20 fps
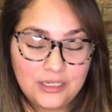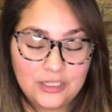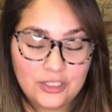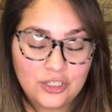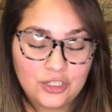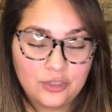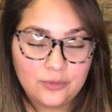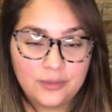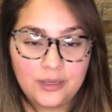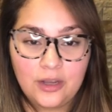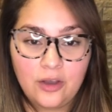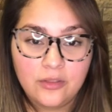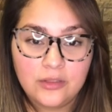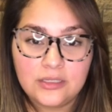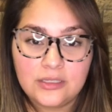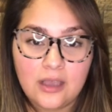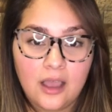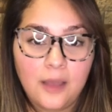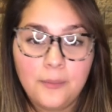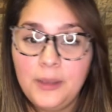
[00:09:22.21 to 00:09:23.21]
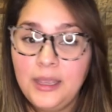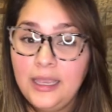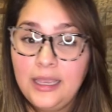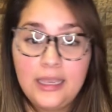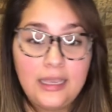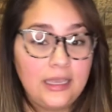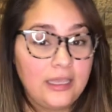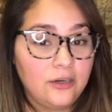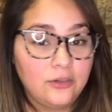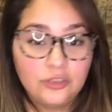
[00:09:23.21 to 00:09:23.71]
is too big on the top,
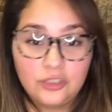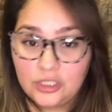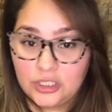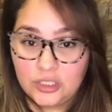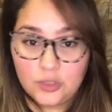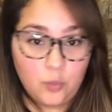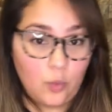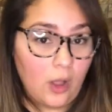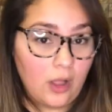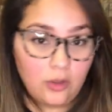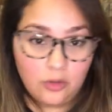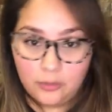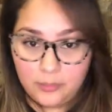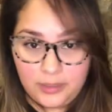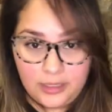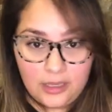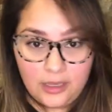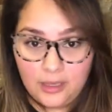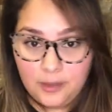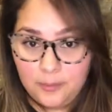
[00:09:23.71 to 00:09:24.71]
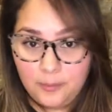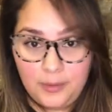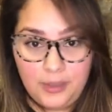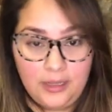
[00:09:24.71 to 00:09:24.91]
it'll just swallow me up.